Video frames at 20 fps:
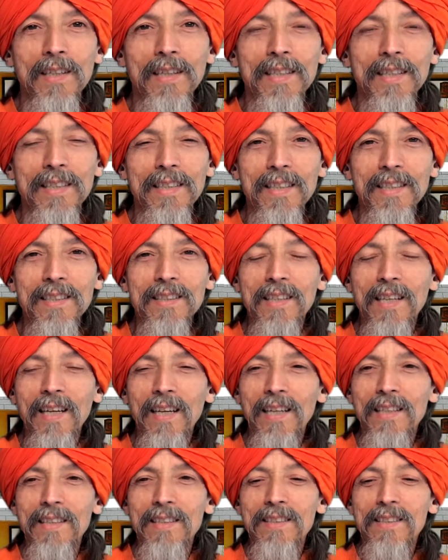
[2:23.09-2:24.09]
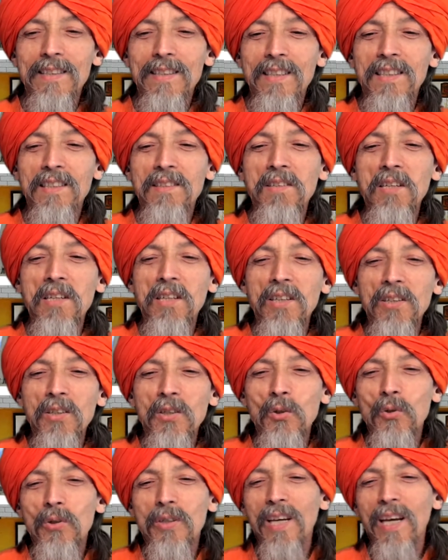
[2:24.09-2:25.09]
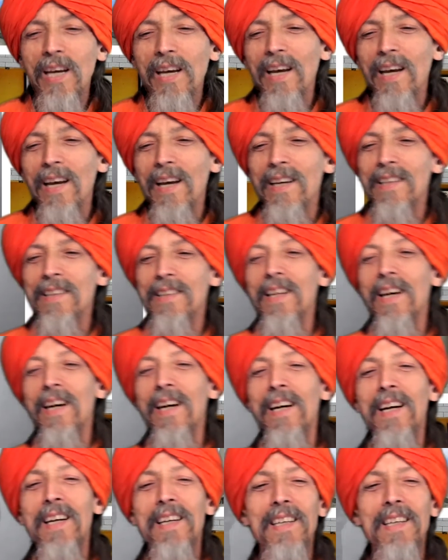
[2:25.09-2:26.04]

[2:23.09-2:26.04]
in this case, you can uh,